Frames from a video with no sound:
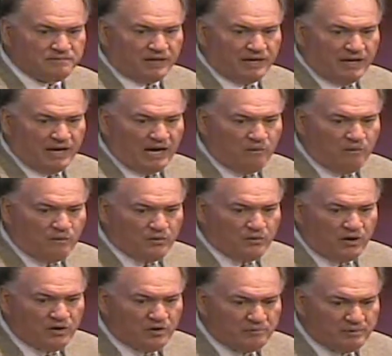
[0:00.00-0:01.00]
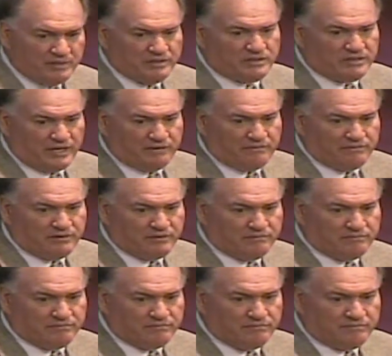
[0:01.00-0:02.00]
I want all to be saved.
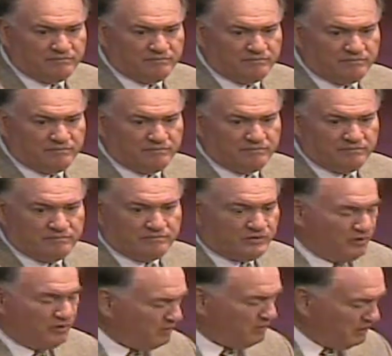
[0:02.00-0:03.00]
So here we